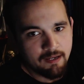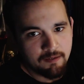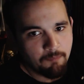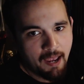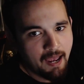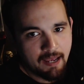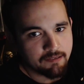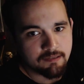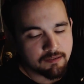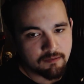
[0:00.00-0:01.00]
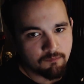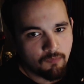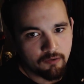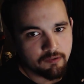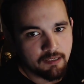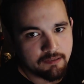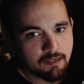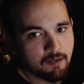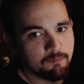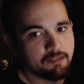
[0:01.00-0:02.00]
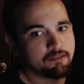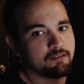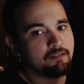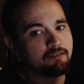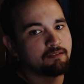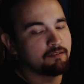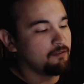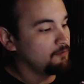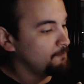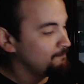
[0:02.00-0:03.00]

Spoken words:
past modern day time PCs, so